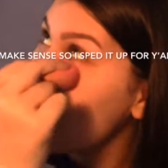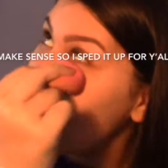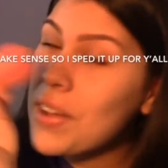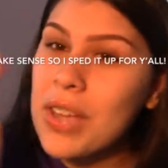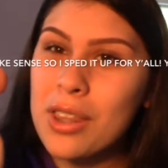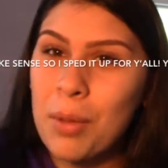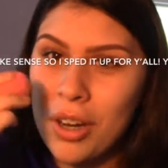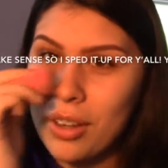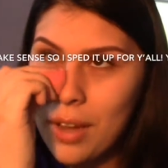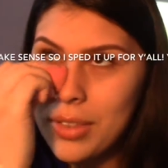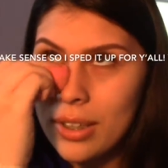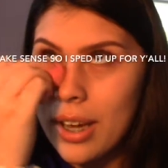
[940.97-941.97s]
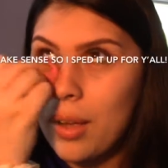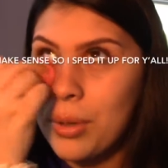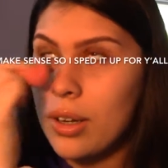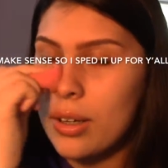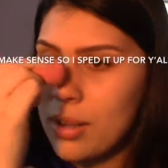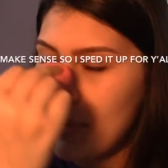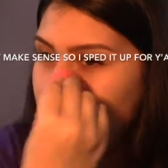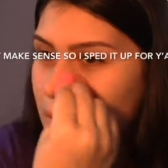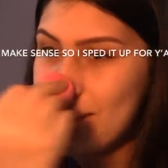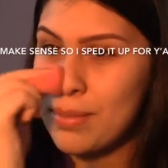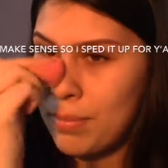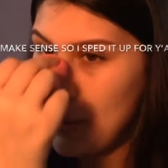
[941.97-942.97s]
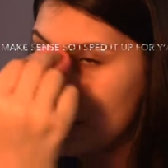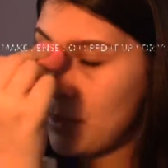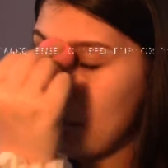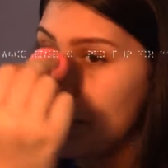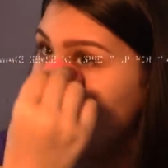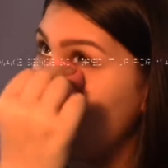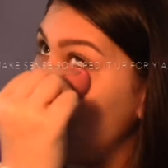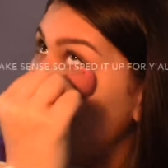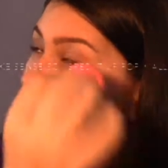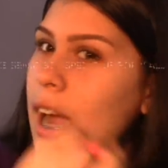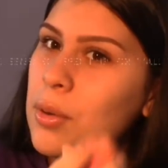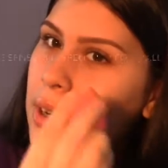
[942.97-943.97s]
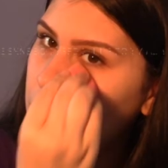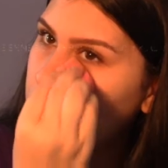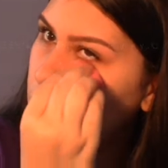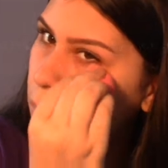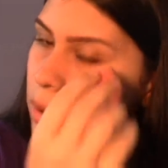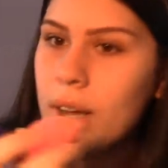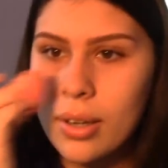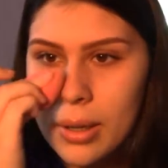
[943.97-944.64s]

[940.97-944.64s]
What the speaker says: If I have any like product left, then yeah, I'll put it underneath my eyes and maybe some of my nose, but I don't want to put a whole lot.